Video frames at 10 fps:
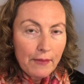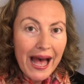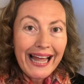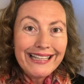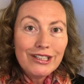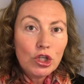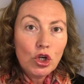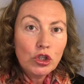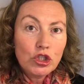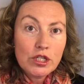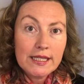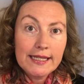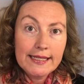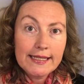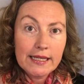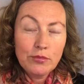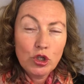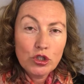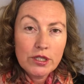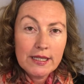unconsciously and
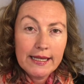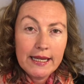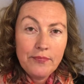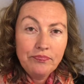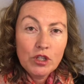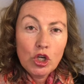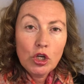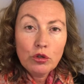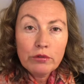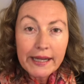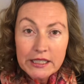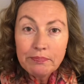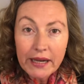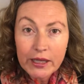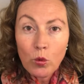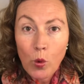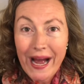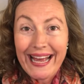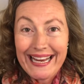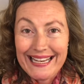subconsciously correct my
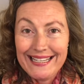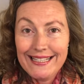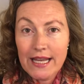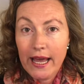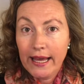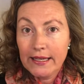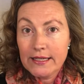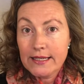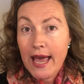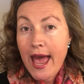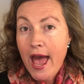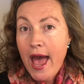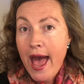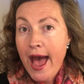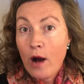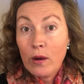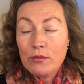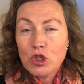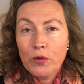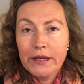ways and how
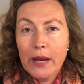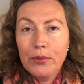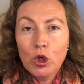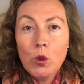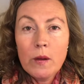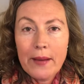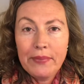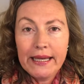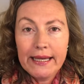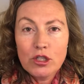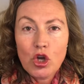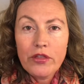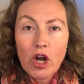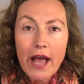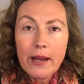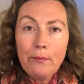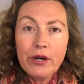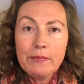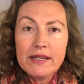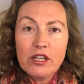I'm showing up and who I'm being so that I can
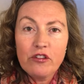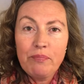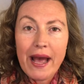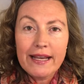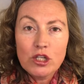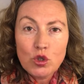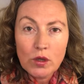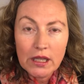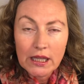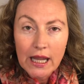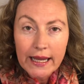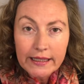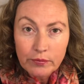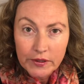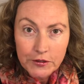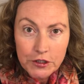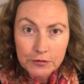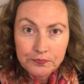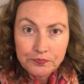bring myself back into alignment